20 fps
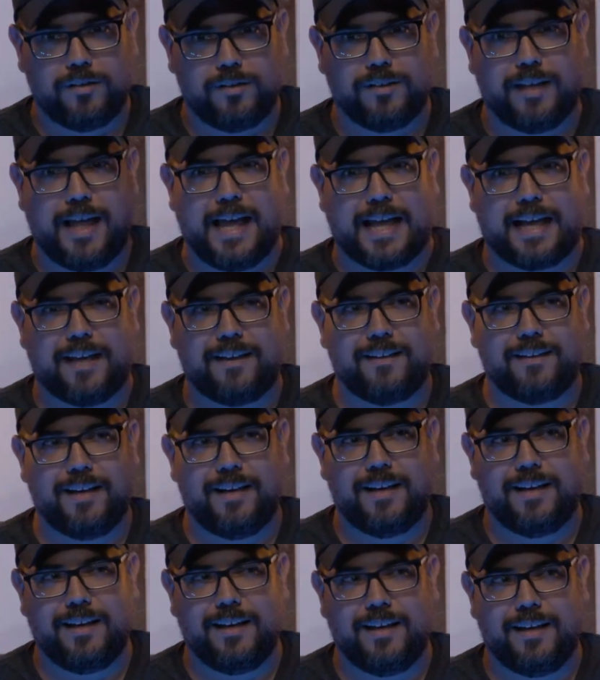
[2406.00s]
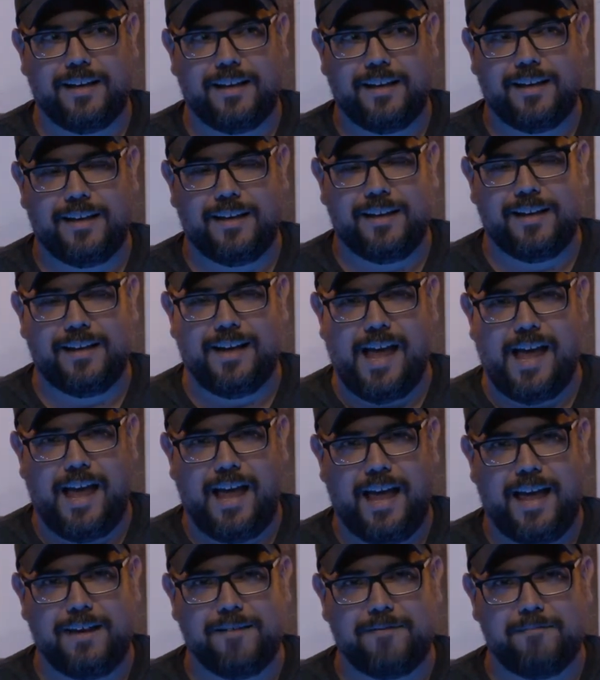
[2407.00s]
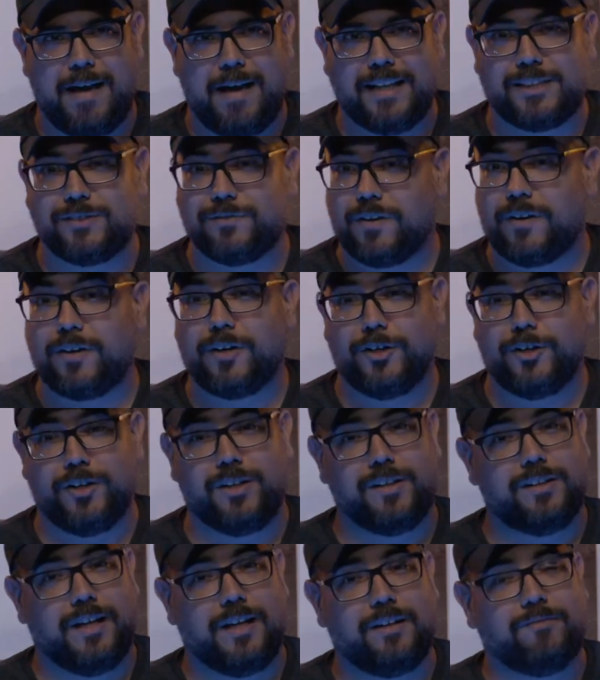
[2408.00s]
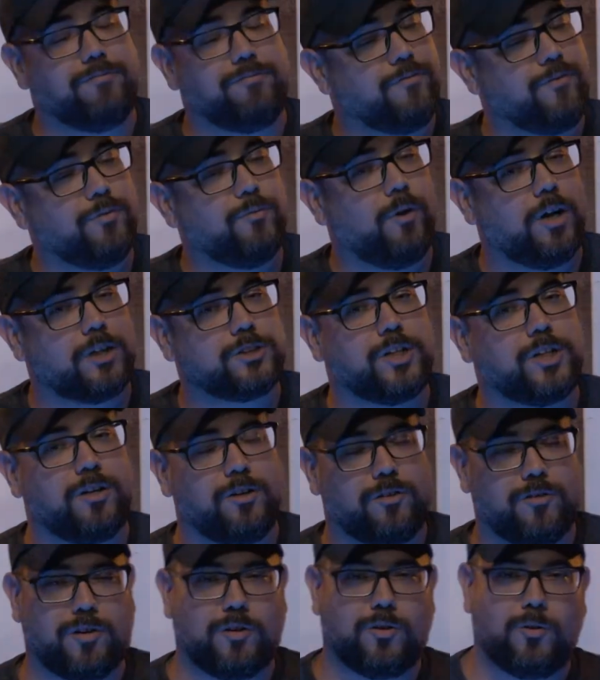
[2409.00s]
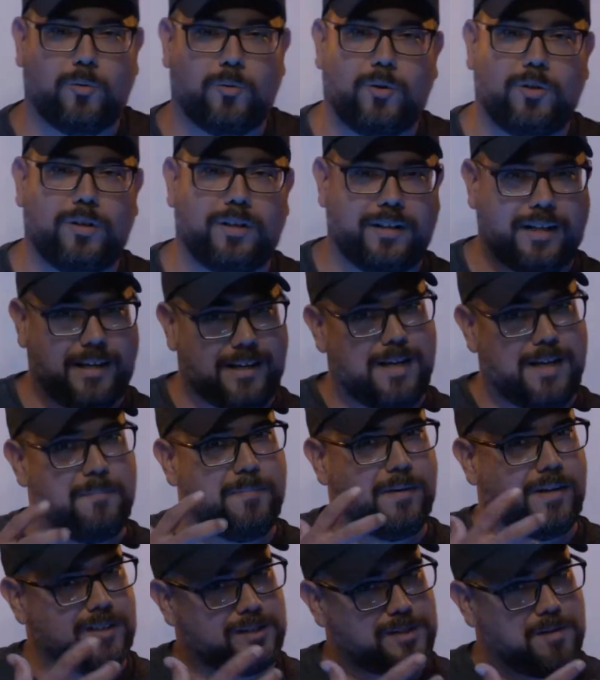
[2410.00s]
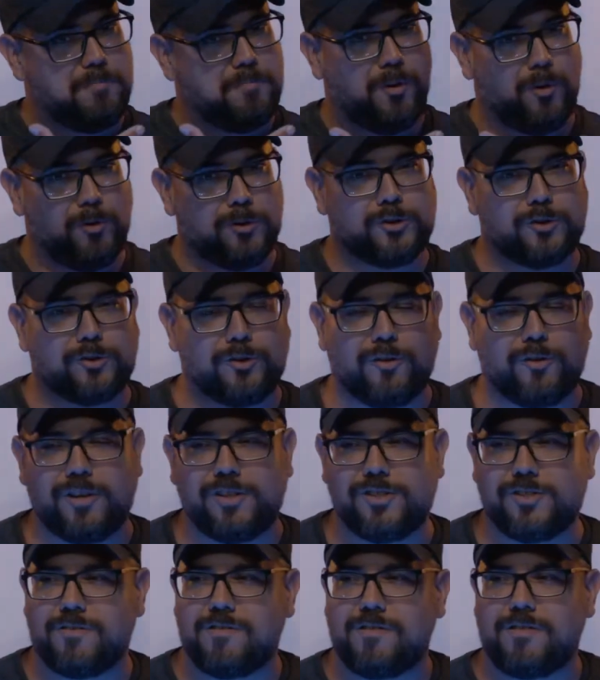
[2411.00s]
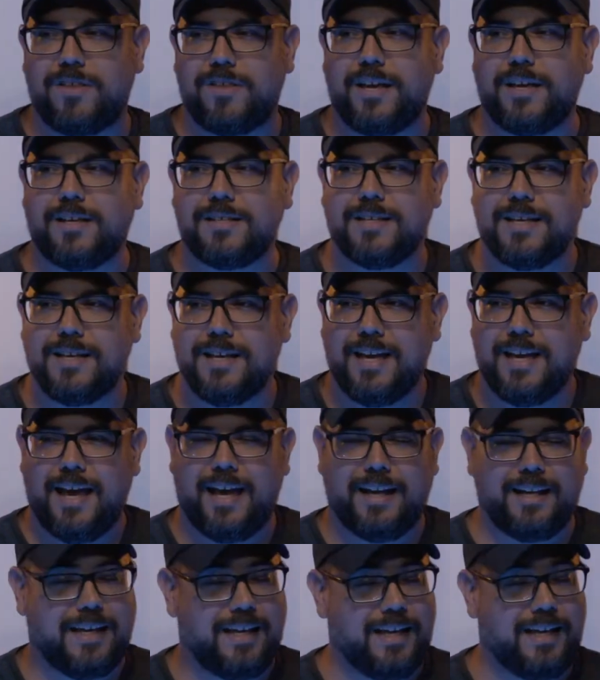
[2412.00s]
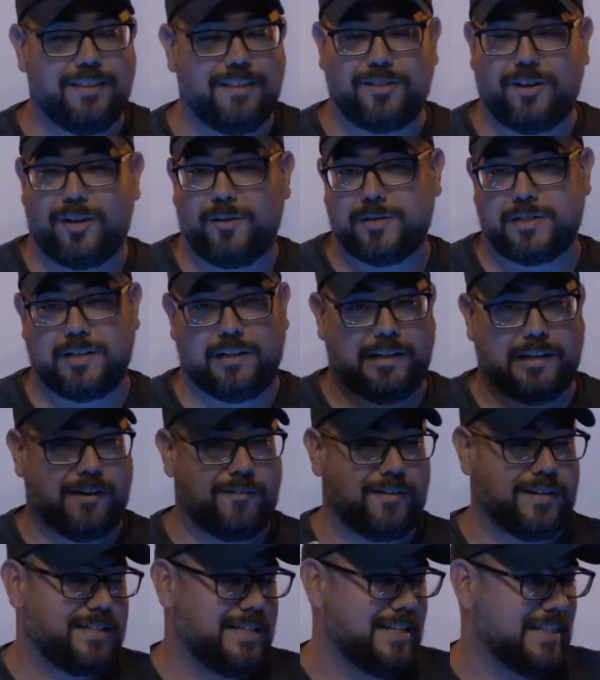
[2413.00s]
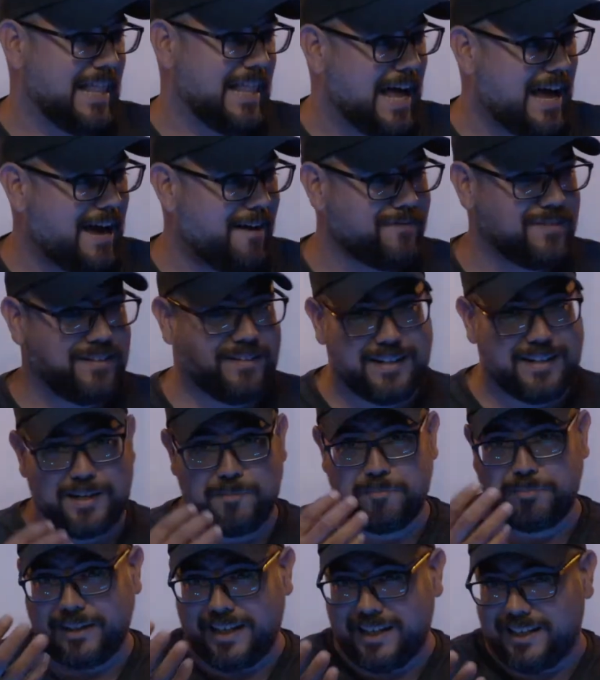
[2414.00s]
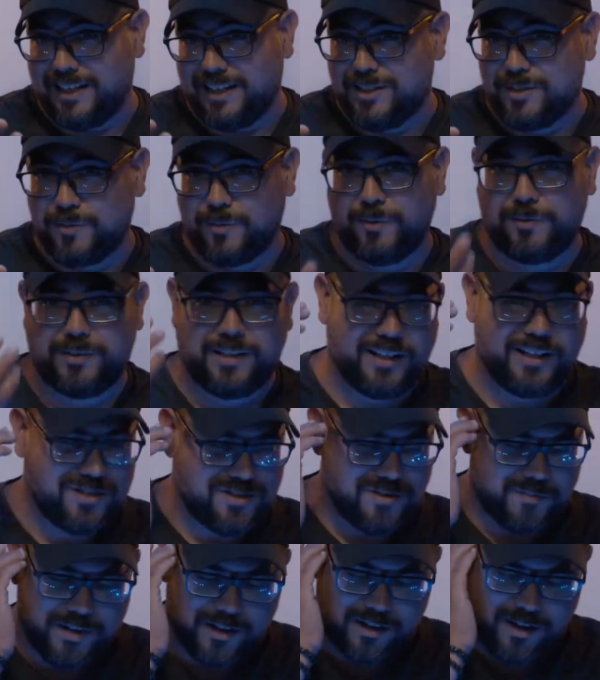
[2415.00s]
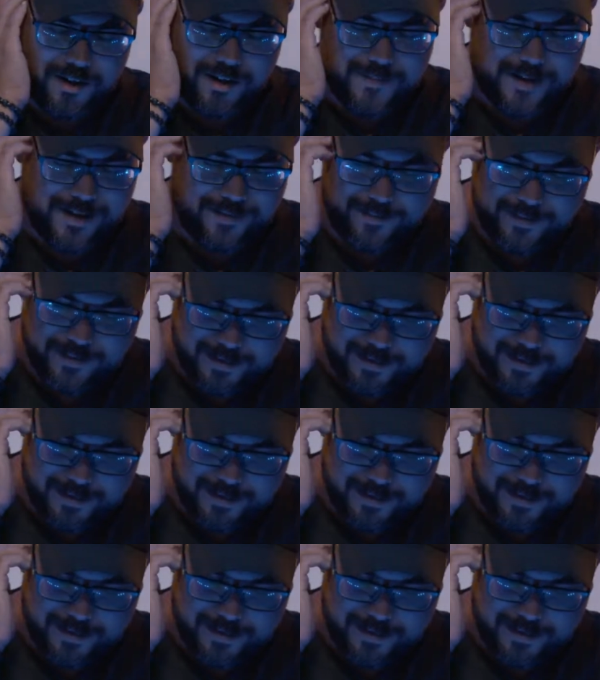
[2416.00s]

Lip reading: like, and Matt's very good at, if you watch Critical Role, of like keeping his composure during certain things. And he thought it was hilarious. He laughed, and then he played into it with the instrument comment.